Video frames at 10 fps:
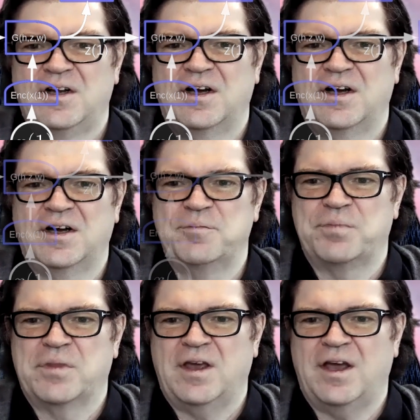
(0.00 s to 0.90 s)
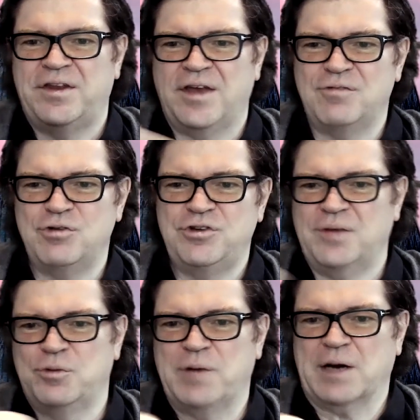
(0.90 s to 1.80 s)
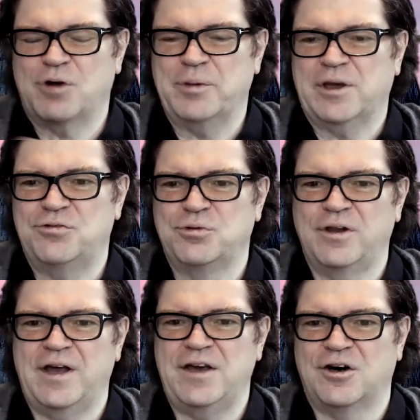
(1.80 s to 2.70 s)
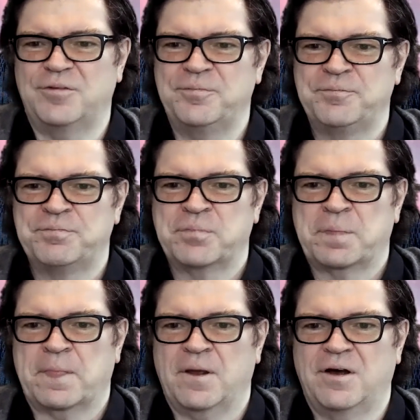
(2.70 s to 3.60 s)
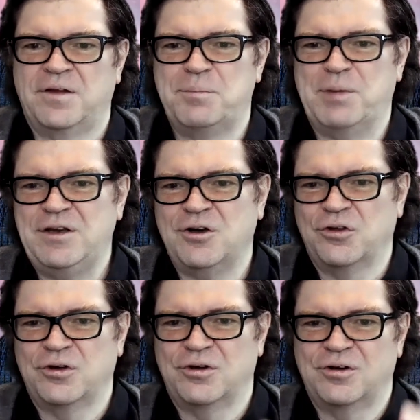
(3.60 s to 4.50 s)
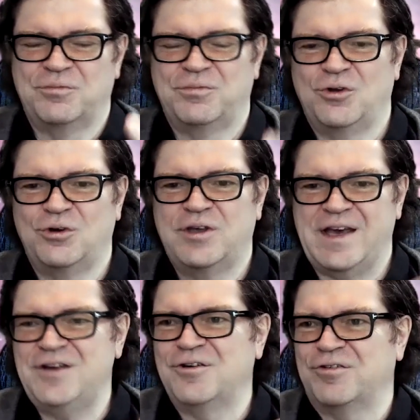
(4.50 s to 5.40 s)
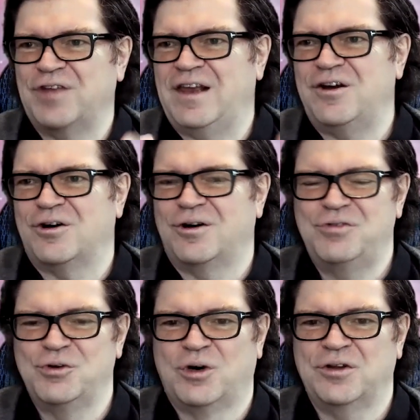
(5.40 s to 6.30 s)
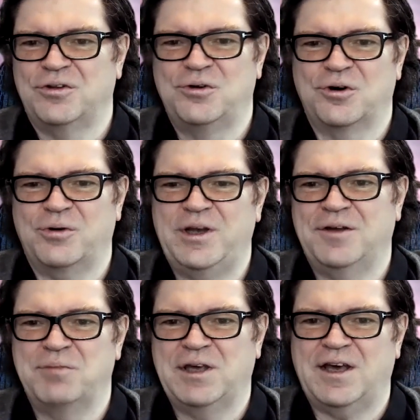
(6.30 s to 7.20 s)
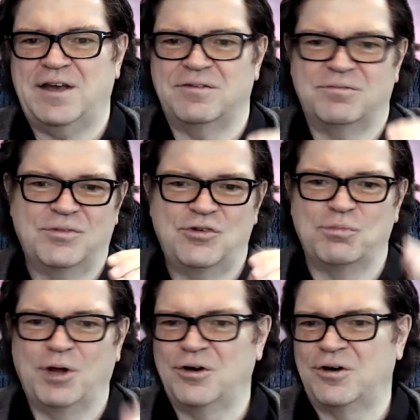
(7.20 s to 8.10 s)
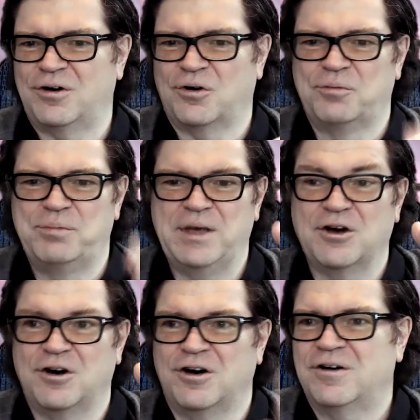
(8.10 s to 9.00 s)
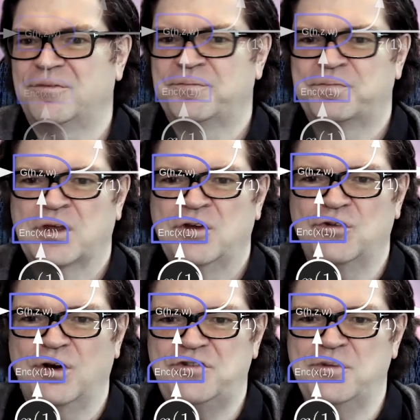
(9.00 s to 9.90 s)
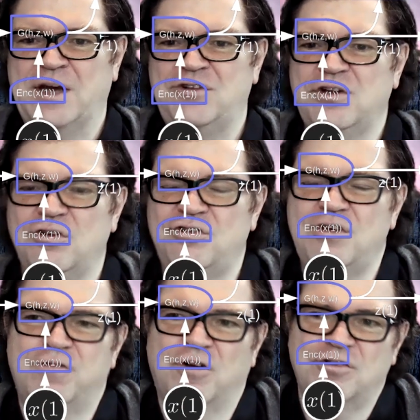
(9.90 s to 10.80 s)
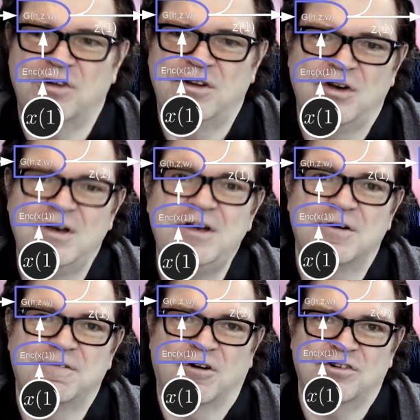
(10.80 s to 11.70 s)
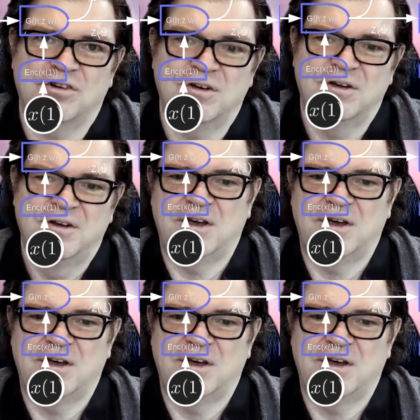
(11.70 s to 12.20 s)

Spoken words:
And every time you backpropagate through a layer, depending on the gain of that layer, if you want, your gradient may get smaller or bigger. So let's imagine the G function is a linear function.